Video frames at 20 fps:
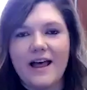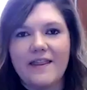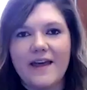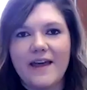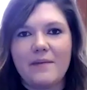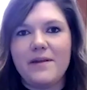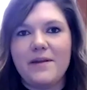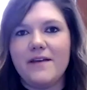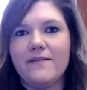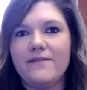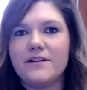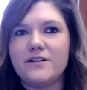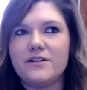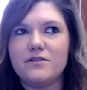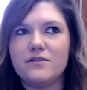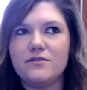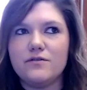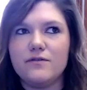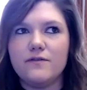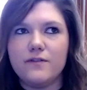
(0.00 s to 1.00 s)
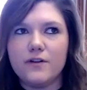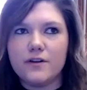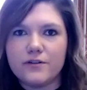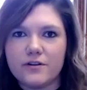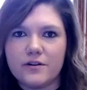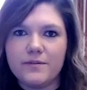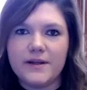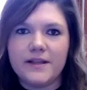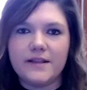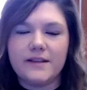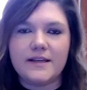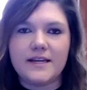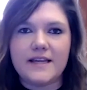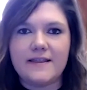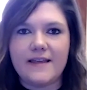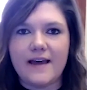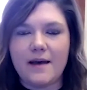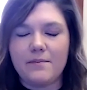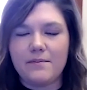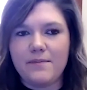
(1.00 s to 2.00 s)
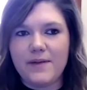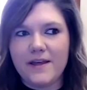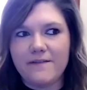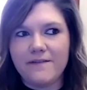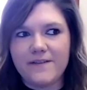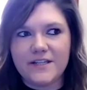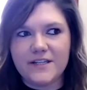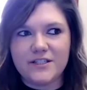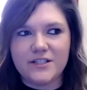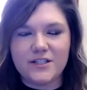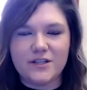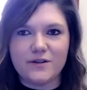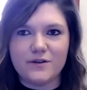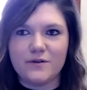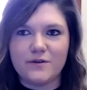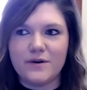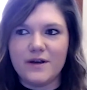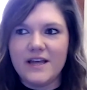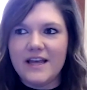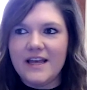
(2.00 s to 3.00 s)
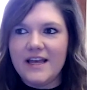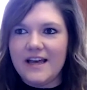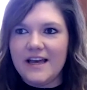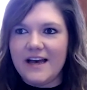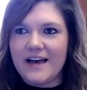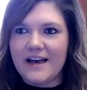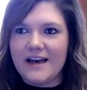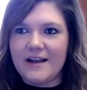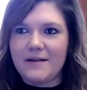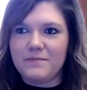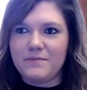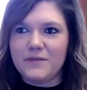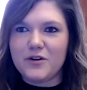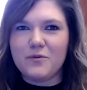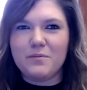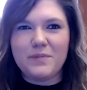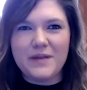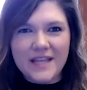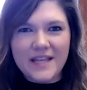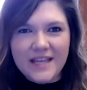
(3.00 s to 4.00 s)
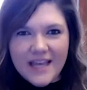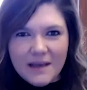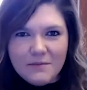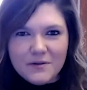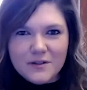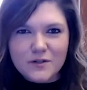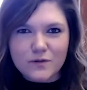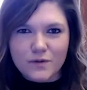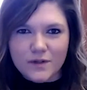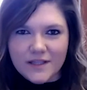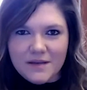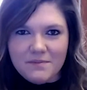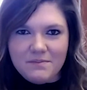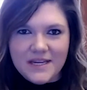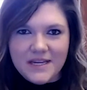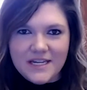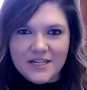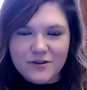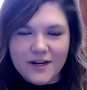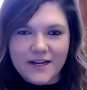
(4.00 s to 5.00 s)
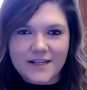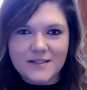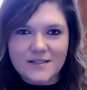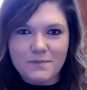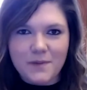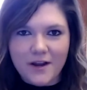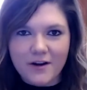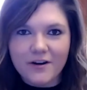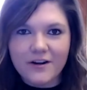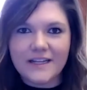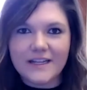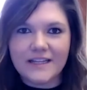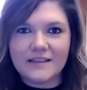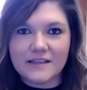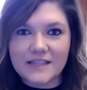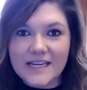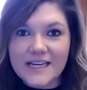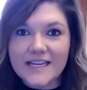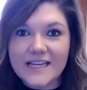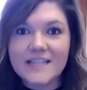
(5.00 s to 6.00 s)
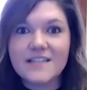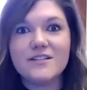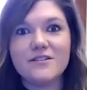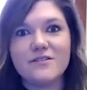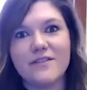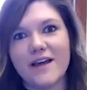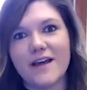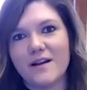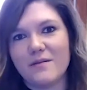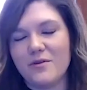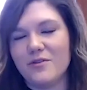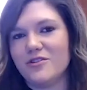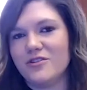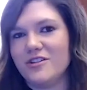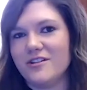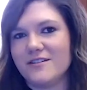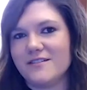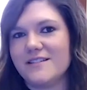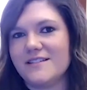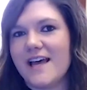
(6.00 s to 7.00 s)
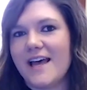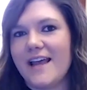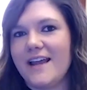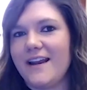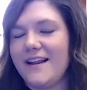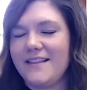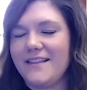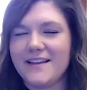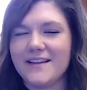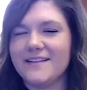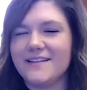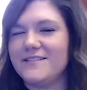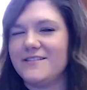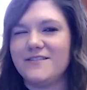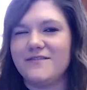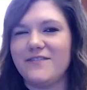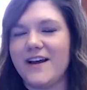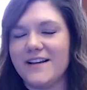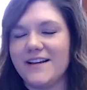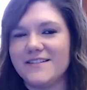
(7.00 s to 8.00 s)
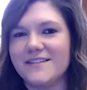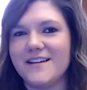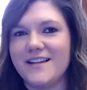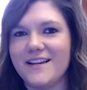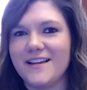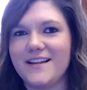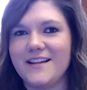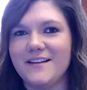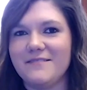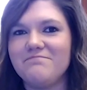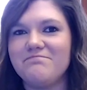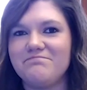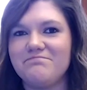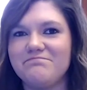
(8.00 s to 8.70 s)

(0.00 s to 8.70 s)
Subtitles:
that pivot to vulnerability, that pivot to, being able to really be transparent and lean into that emotional side. I think it's just fascinating.